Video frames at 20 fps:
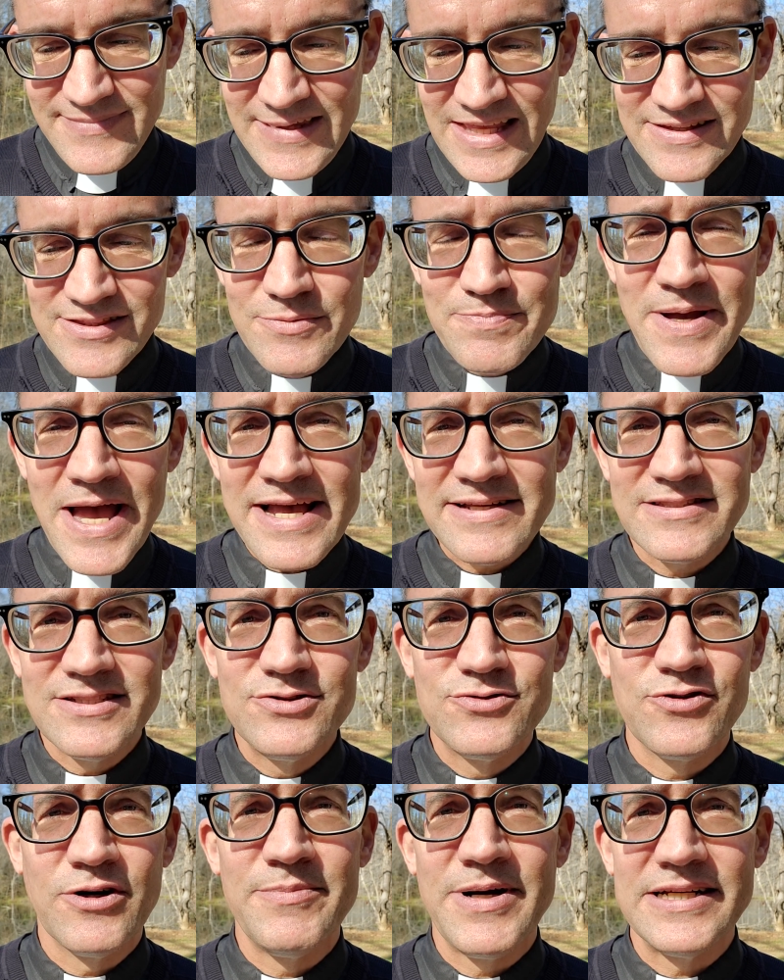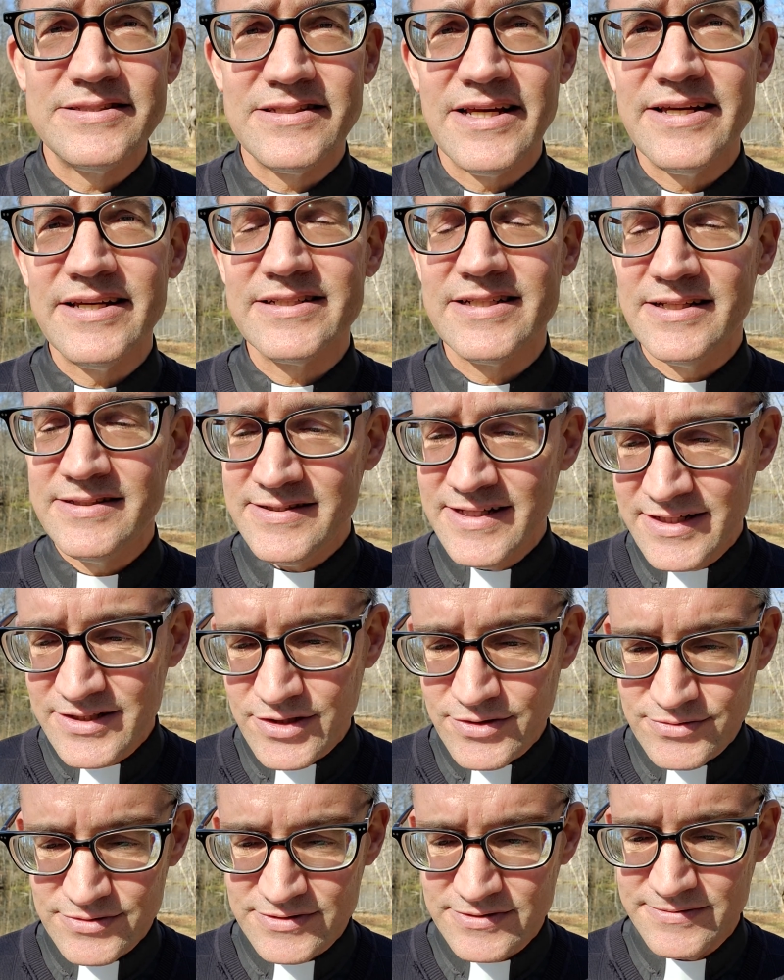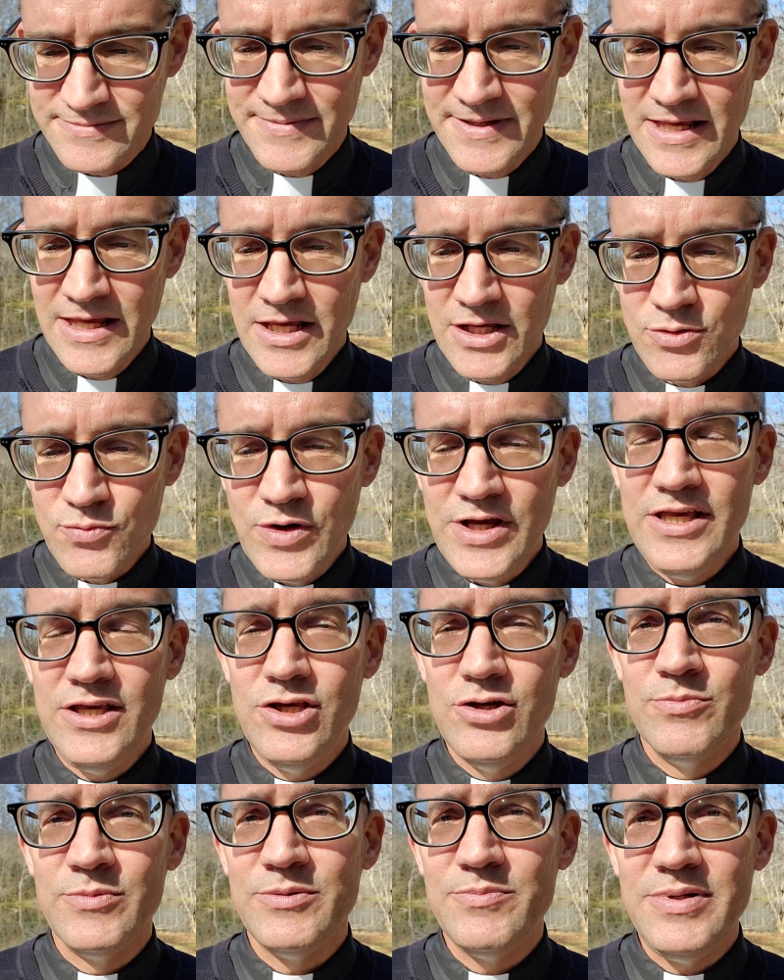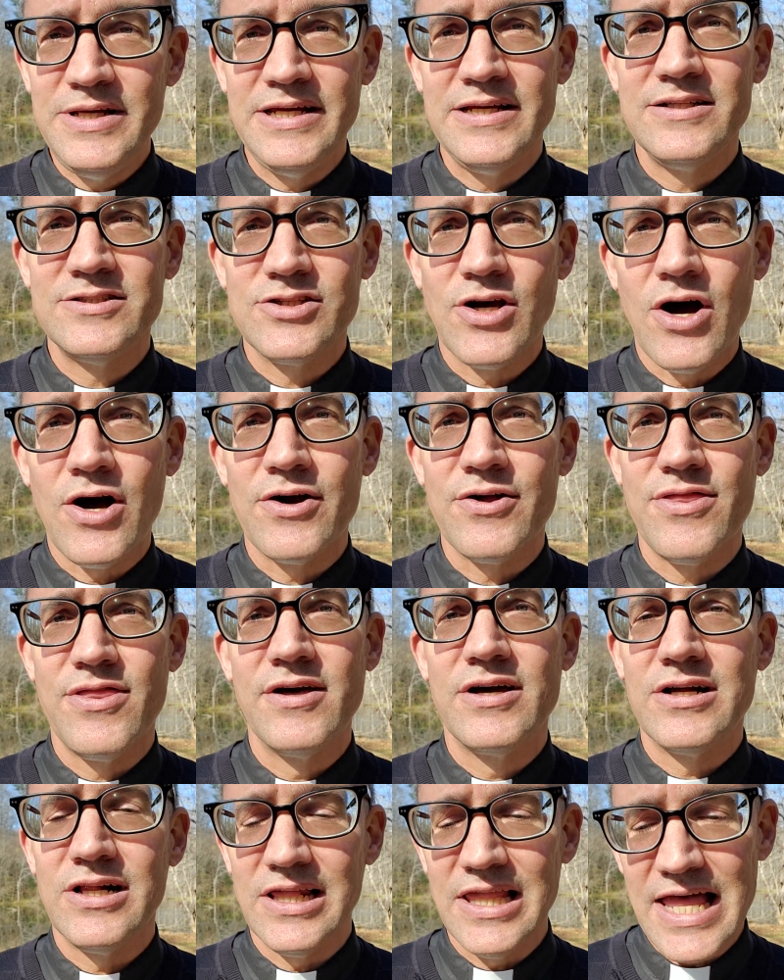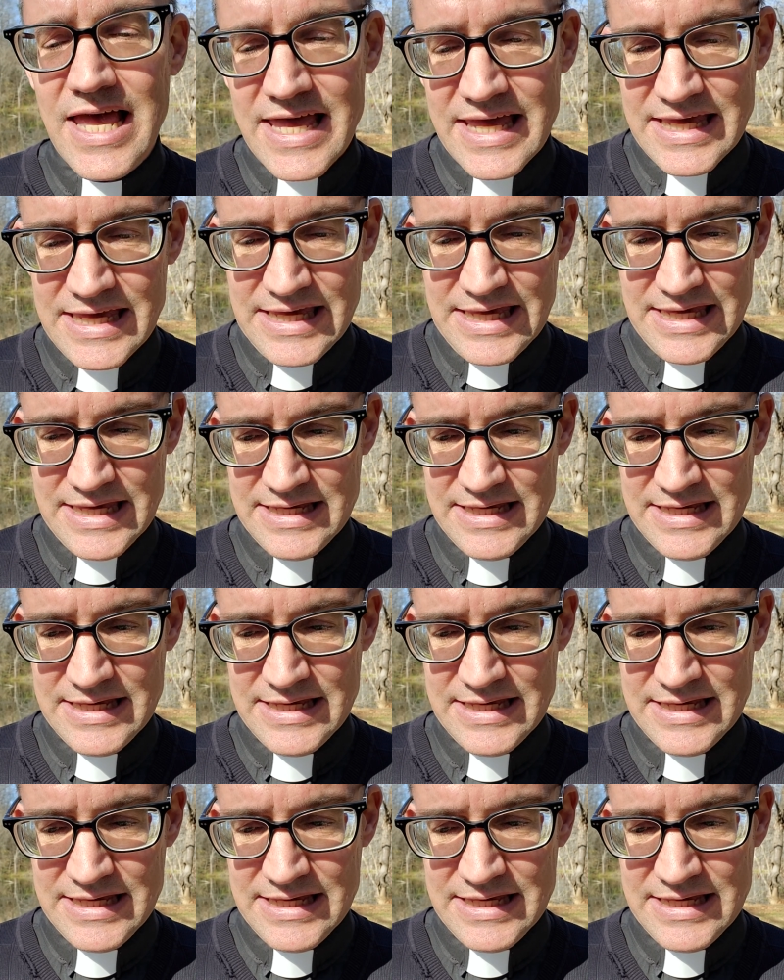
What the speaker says: The passage from Isaiah continues. We human beings are the clay.